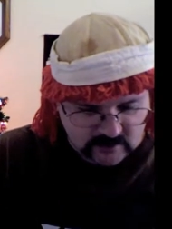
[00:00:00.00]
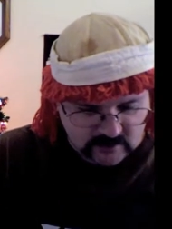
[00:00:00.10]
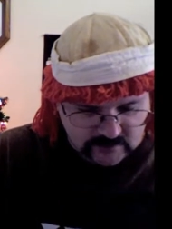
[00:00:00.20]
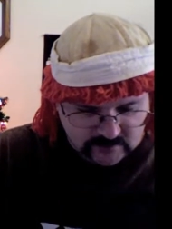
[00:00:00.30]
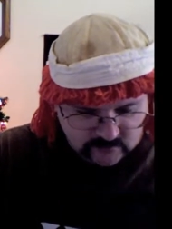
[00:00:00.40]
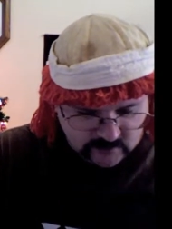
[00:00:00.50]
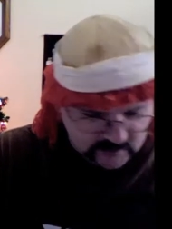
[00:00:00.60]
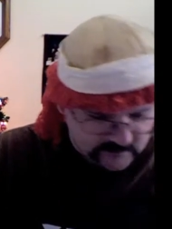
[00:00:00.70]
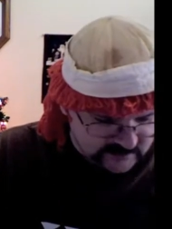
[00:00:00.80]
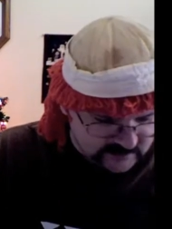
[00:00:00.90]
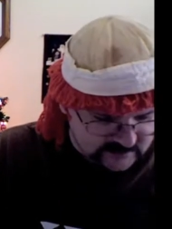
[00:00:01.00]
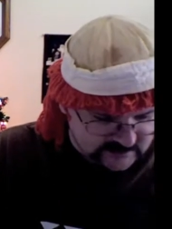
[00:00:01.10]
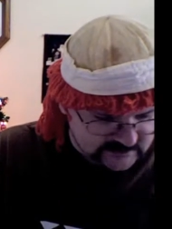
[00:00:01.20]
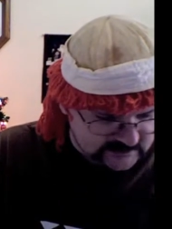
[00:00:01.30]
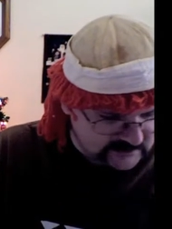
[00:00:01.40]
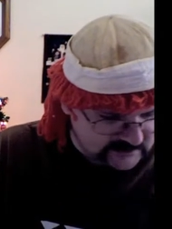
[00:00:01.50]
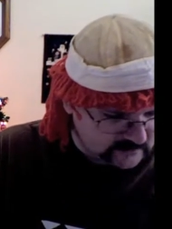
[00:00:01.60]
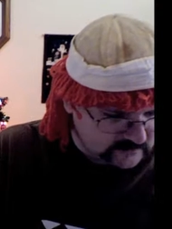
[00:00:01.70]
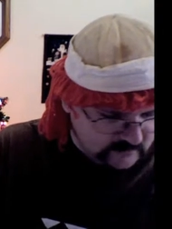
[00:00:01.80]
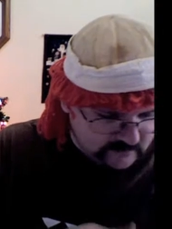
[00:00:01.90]
other one, let me just
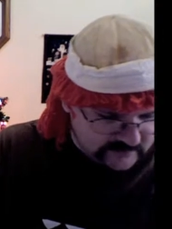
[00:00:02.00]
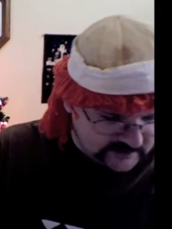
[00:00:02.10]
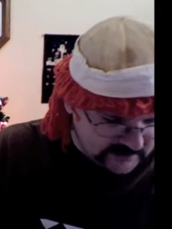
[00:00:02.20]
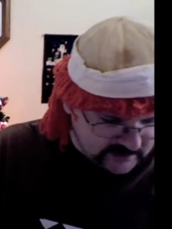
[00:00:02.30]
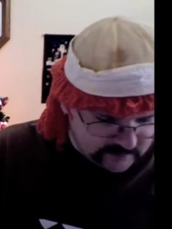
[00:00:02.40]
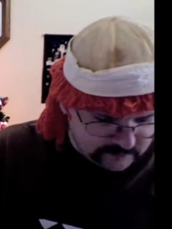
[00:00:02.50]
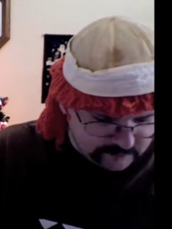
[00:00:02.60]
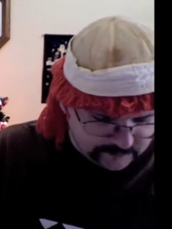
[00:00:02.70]
go on the name.